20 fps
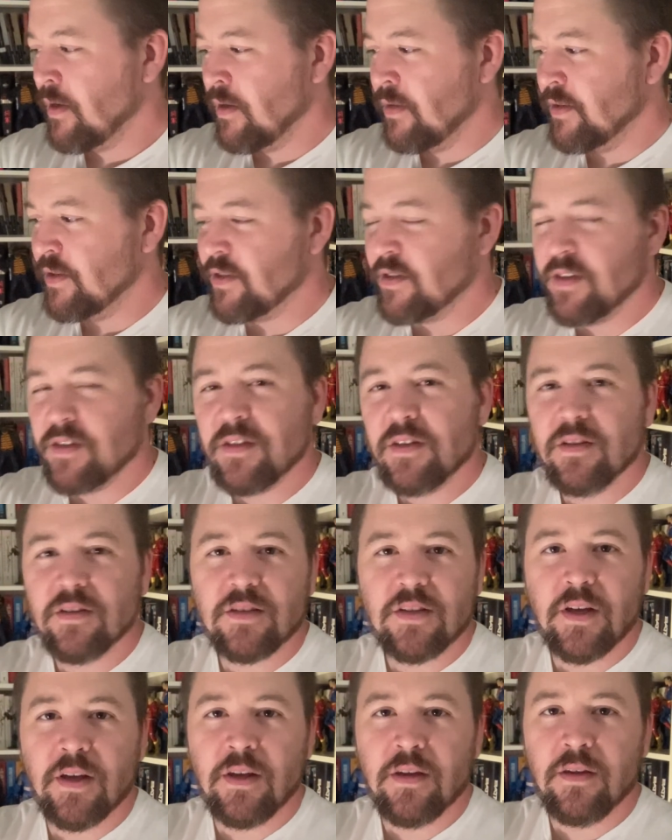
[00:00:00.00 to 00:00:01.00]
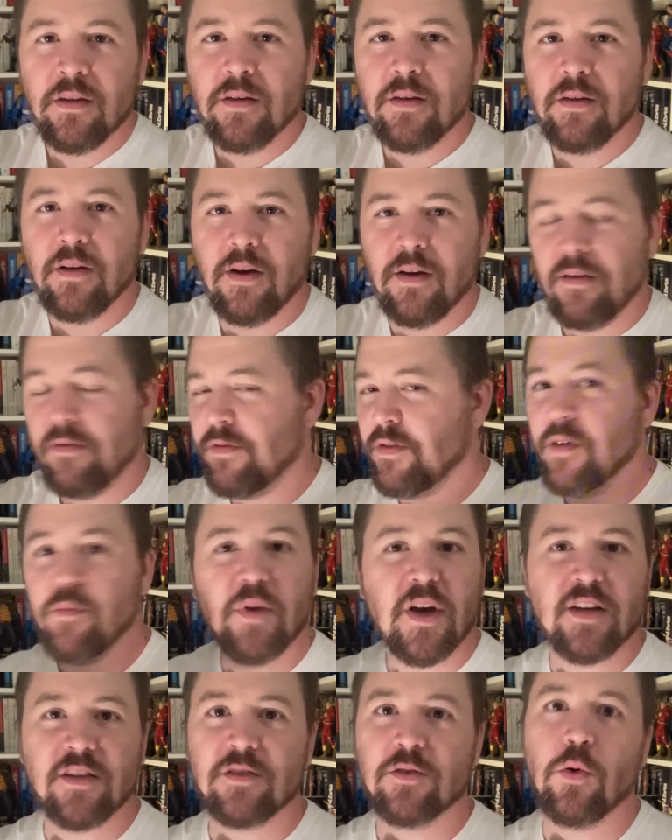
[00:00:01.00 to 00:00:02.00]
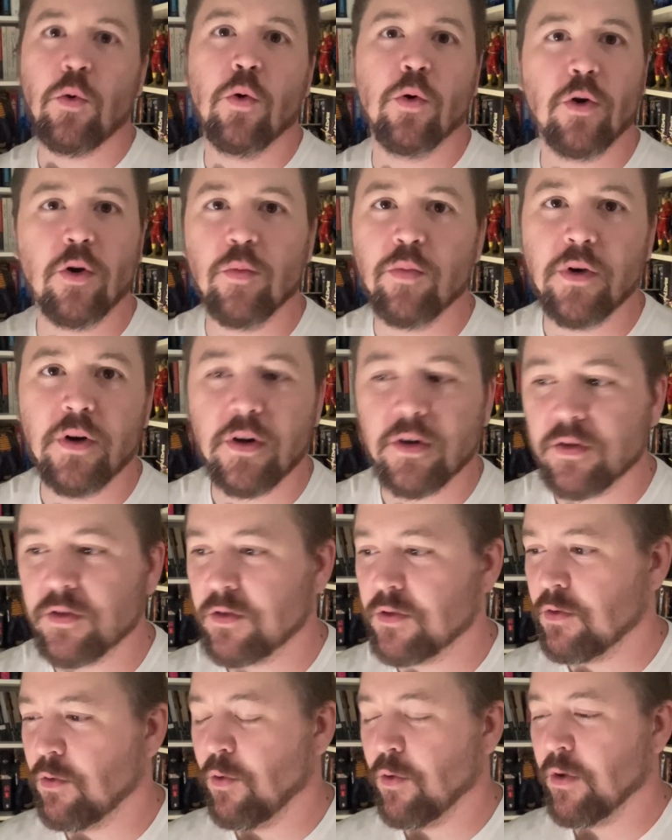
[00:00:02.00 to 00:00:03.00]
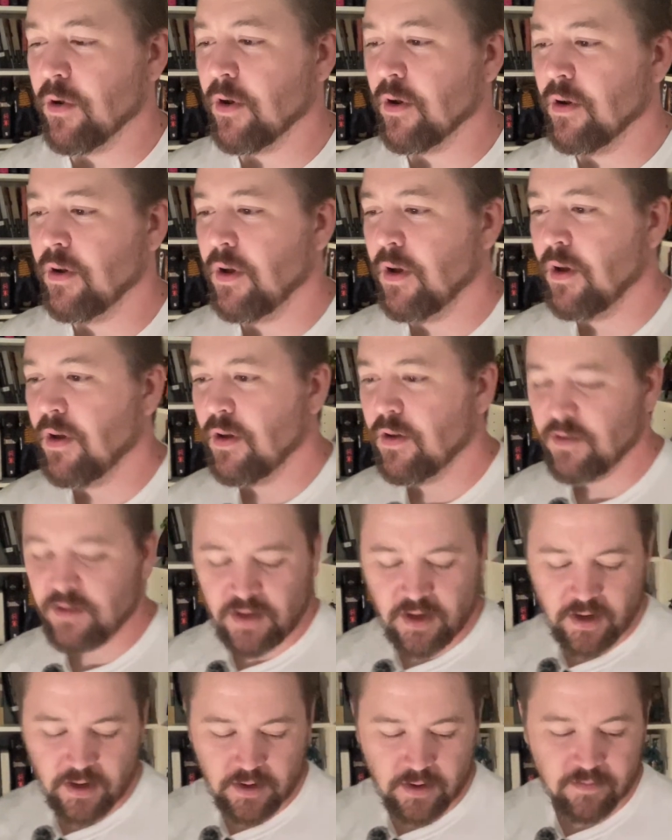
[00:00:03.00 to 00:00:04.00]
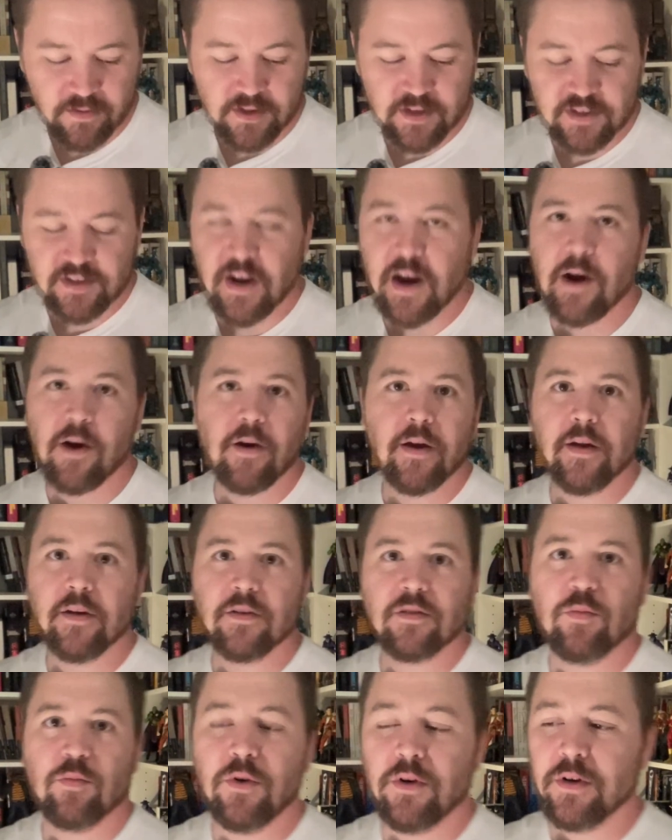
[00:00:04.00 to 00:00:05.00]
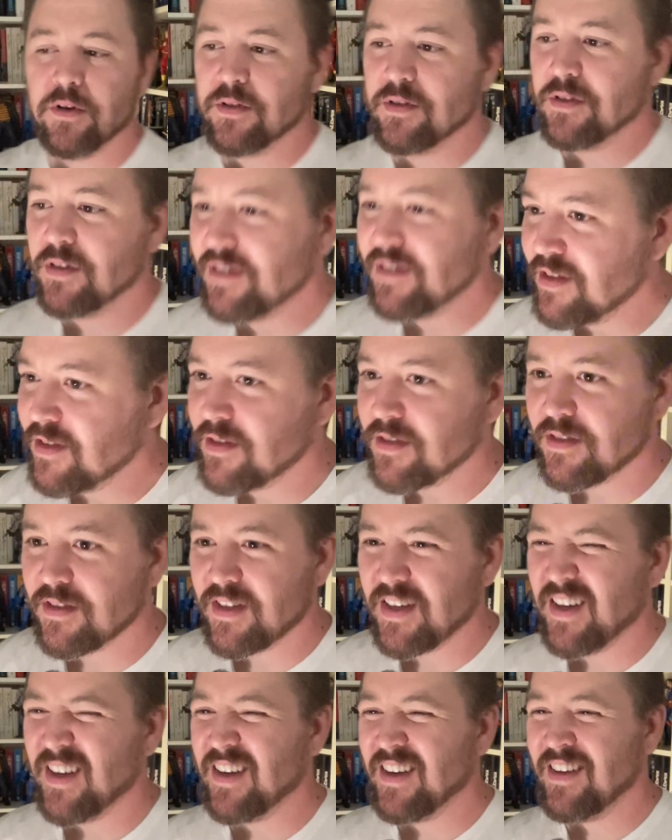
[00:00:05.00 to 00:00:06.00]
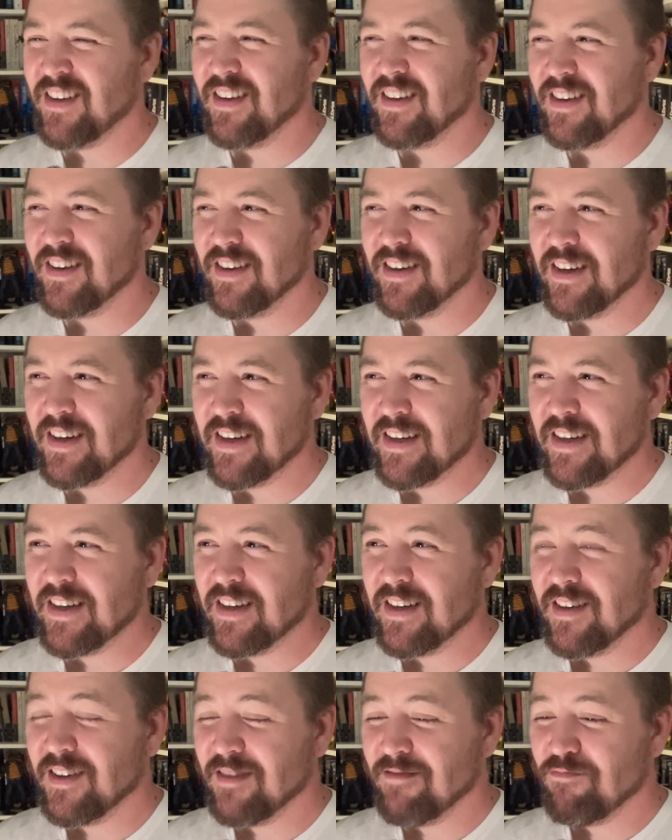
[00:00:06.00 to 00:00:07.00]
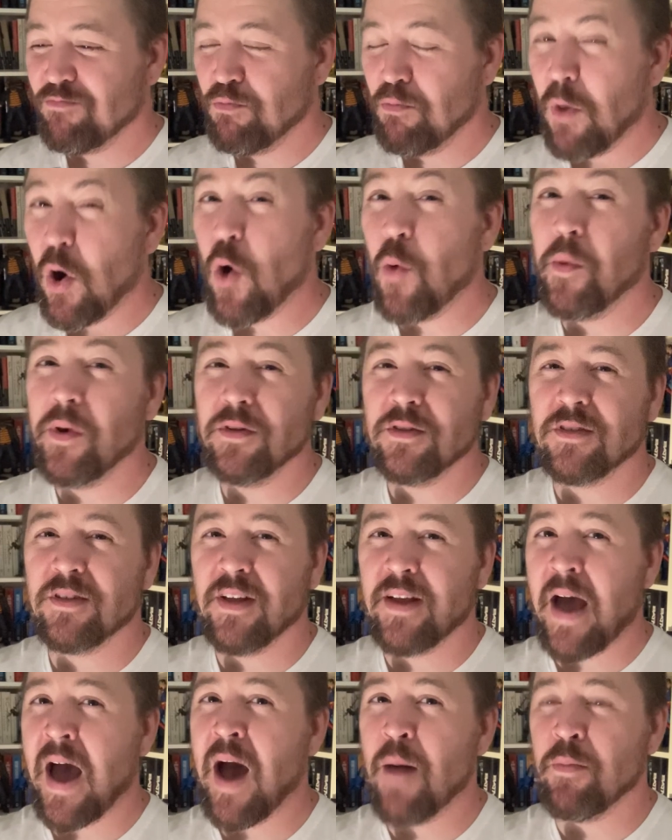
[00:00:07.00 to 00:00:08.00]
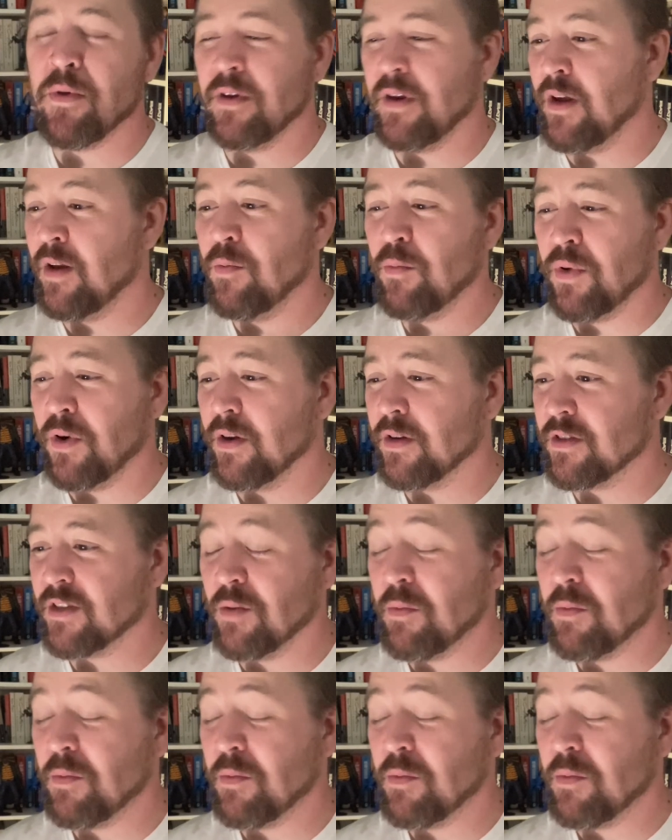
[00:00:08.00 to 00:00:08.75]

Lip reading: This isn't 10 of the best horror books or 10 of the scariest books. This is 10 moments that happen in books.